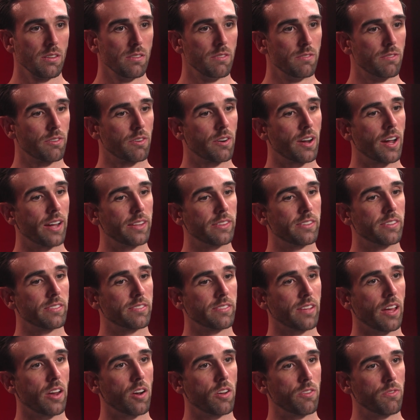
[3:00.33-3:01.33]
Varad, to
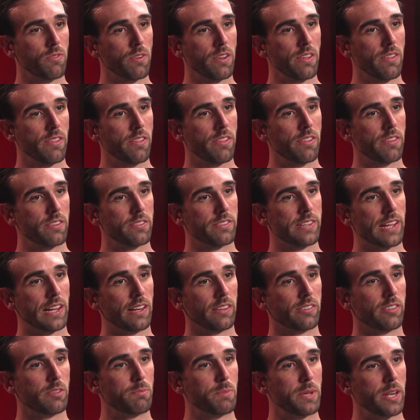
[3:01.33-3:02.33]
start off with, tell
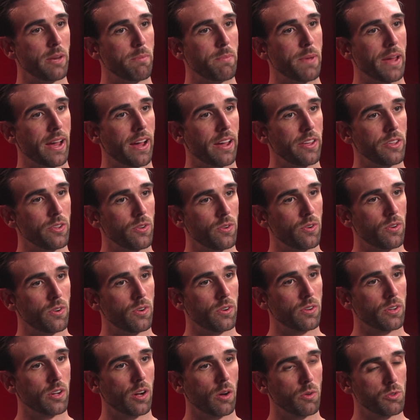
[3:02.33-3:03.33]
us a bit about
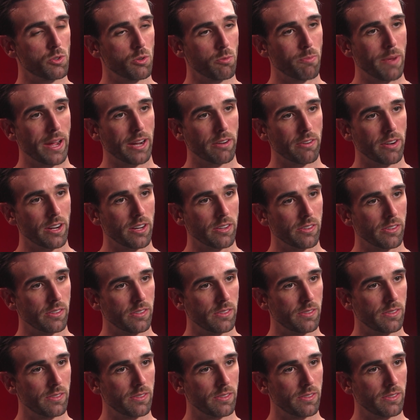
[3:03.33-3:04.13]
your cultural background.